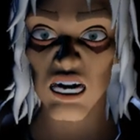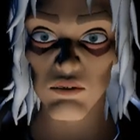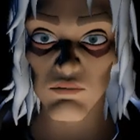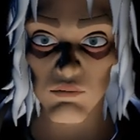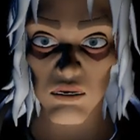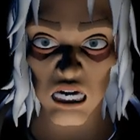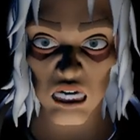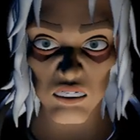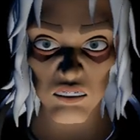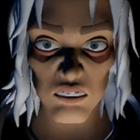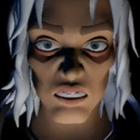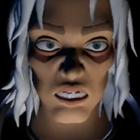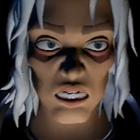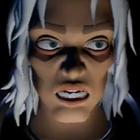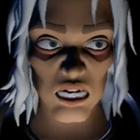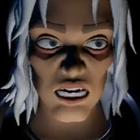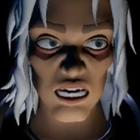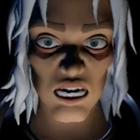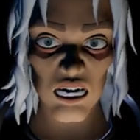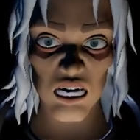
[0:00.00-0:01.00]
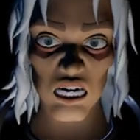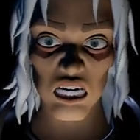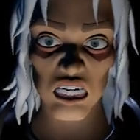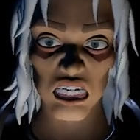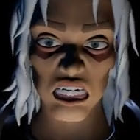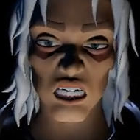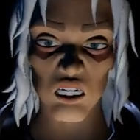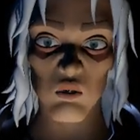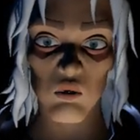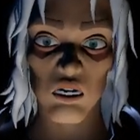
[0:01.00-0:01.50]
You look like you have
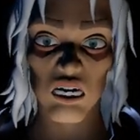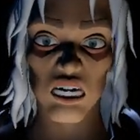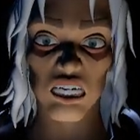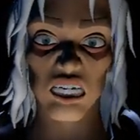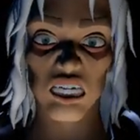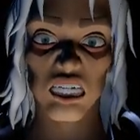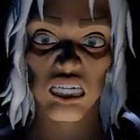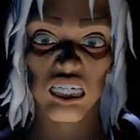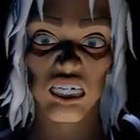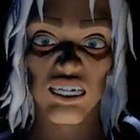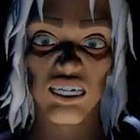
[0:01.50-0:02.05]
no idea what I'm talking